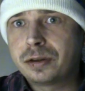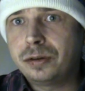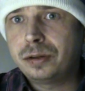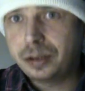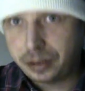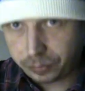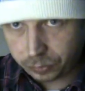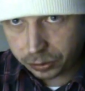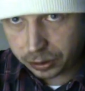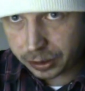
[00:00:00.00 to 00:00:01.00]
colder than
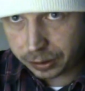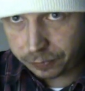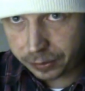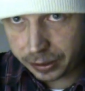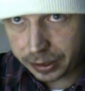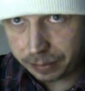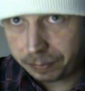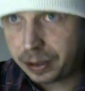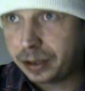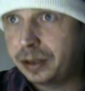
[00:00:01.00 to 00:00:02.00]
want the fucking hat back.